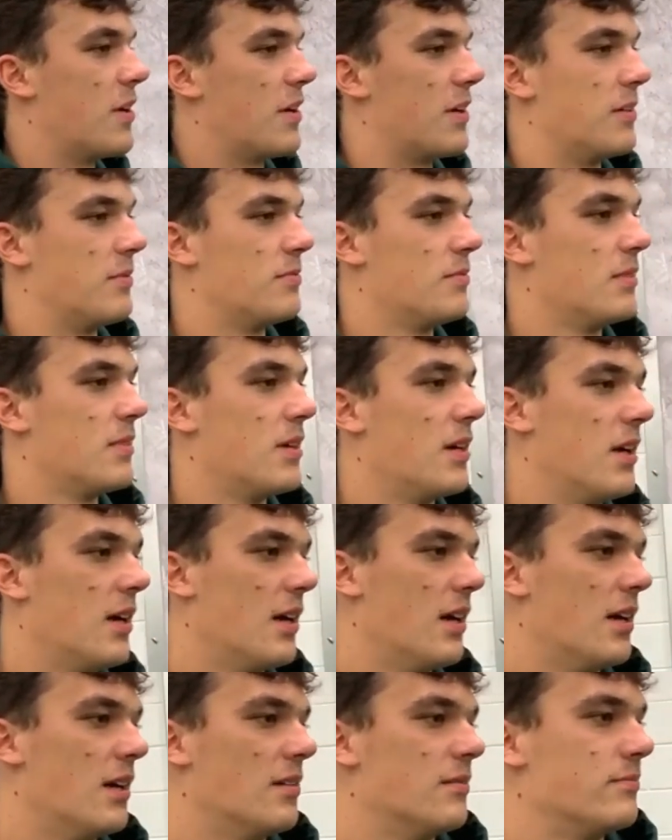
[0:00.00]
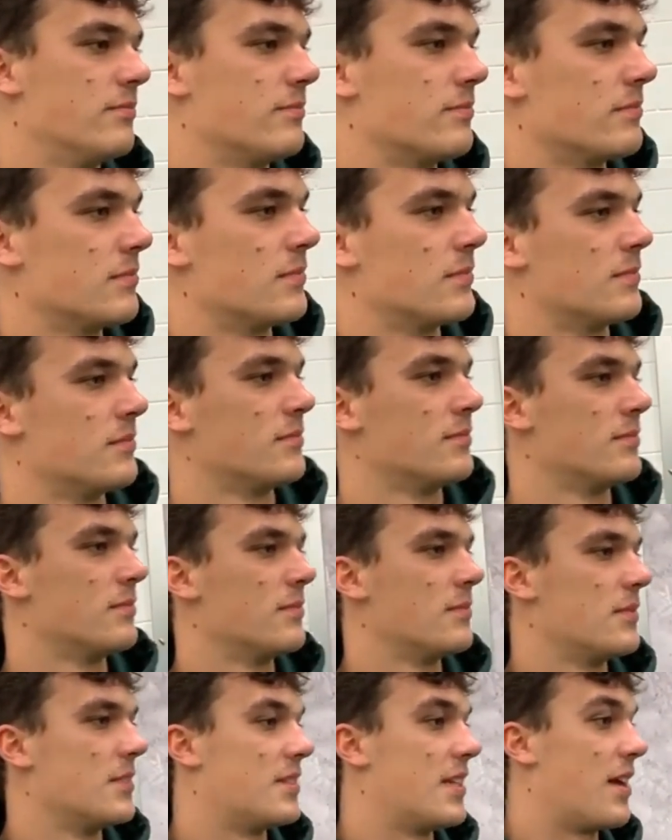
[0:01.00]
very, uh,
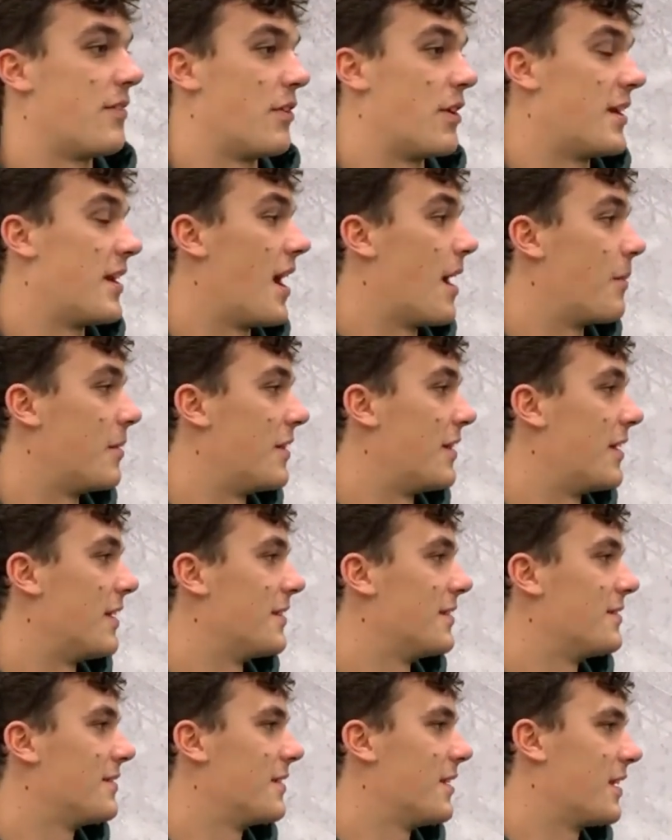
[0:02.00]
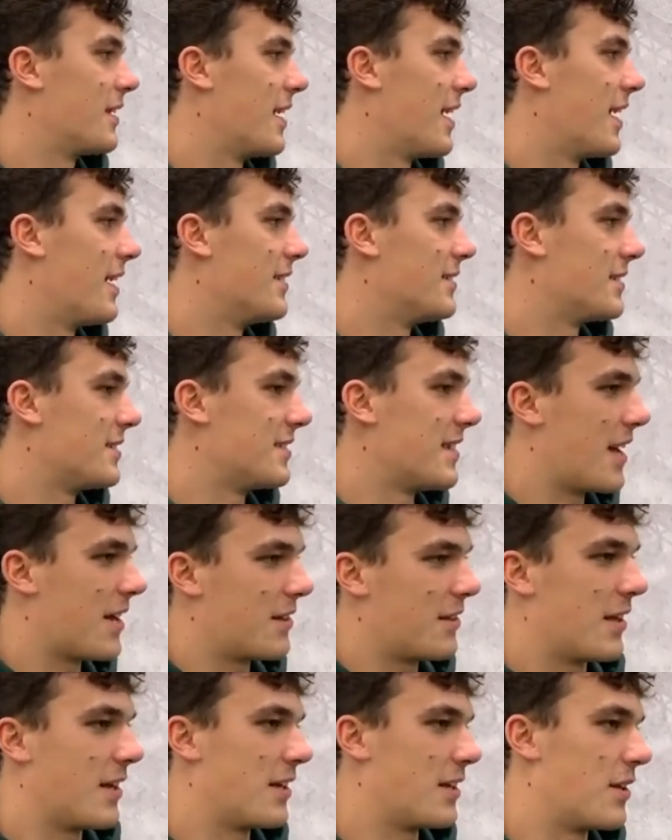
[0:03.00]
it's not very common that a guy is
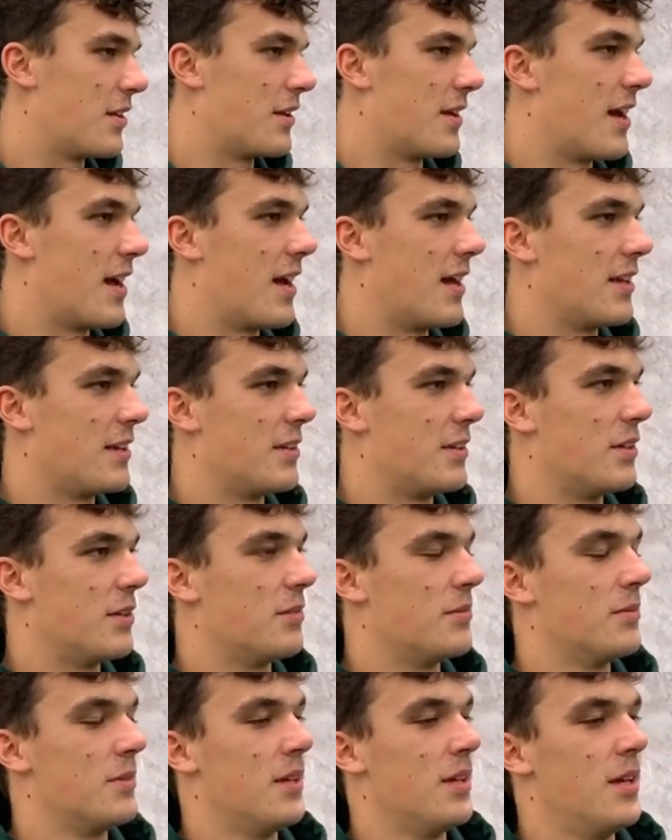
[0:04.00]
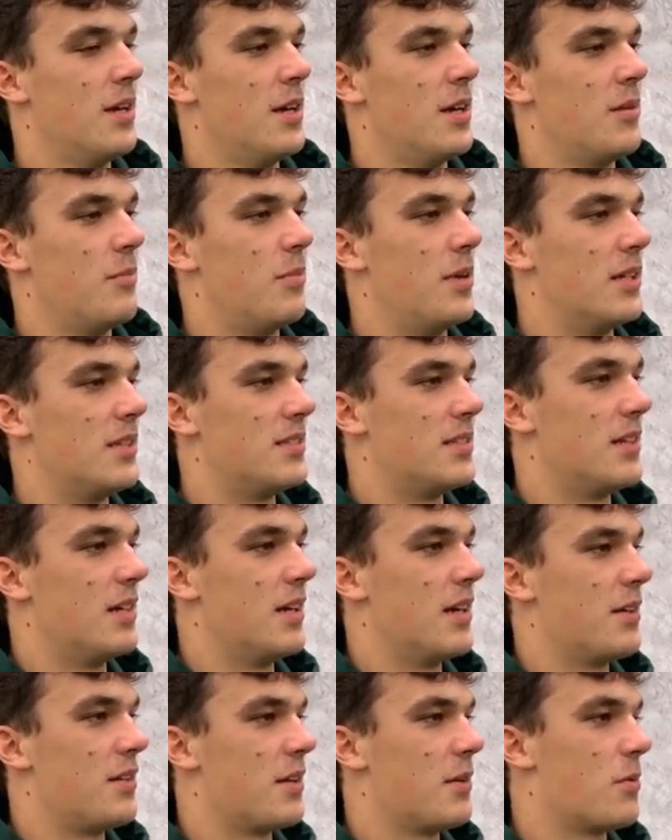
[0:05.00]
exactly like another guy, yeah. you know. But
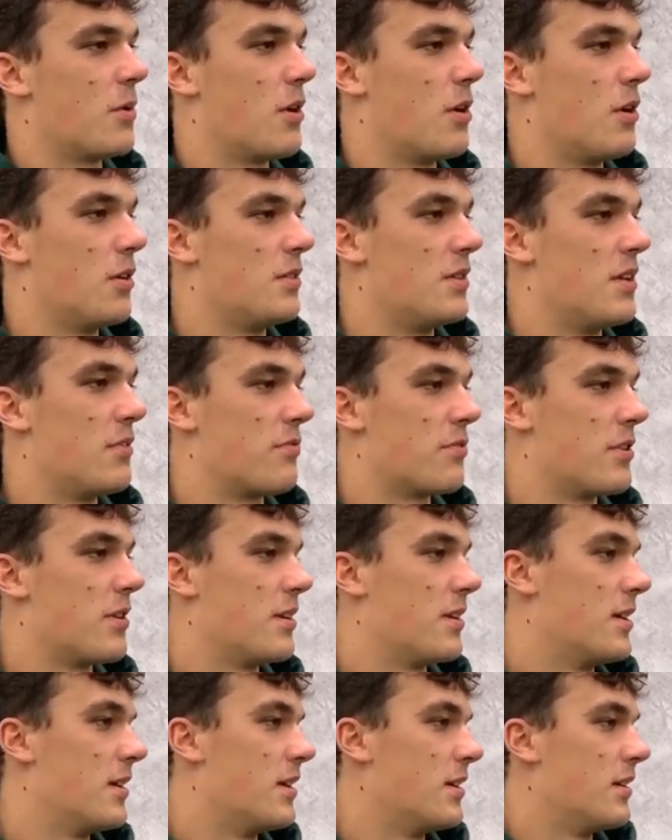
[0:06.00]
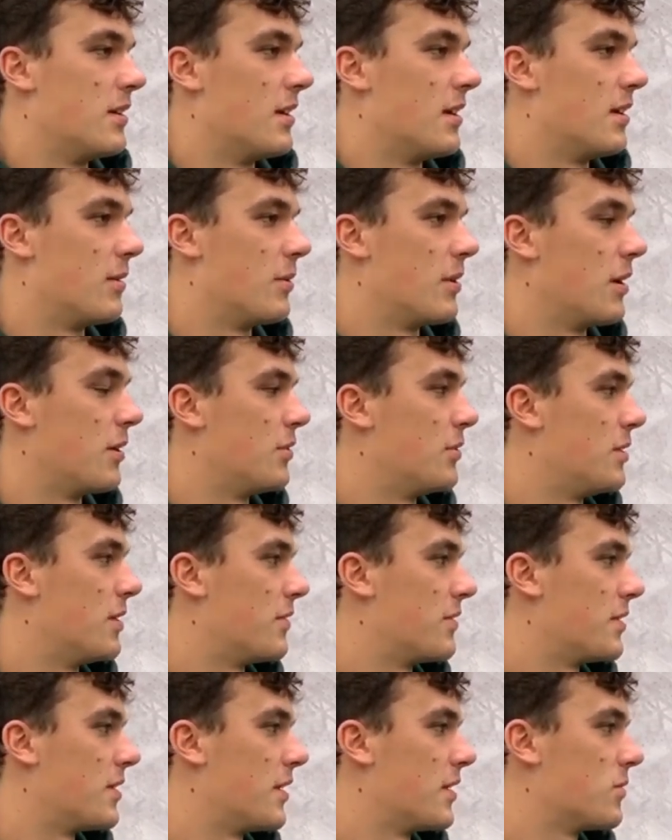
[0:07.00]
uh, I think we're all different and uh, we all do
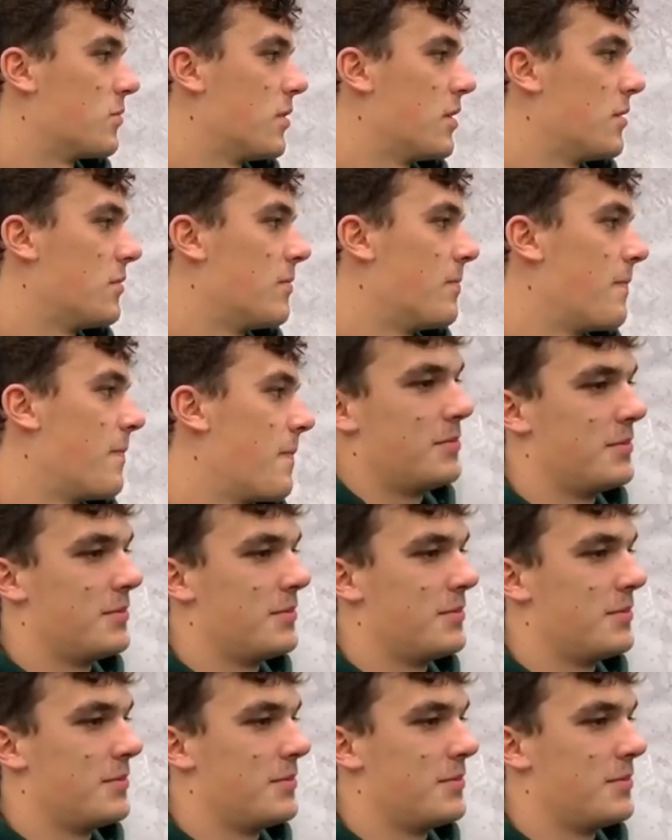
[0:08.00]
different things well.